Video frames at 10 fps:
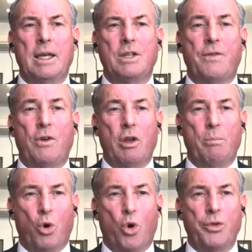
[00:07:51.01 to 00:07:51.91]
it's very
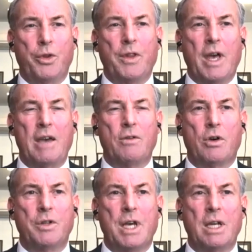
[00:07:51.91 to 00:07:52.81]
important that they have
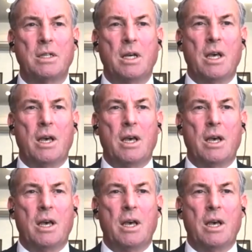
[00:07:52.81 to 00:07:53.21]
contact.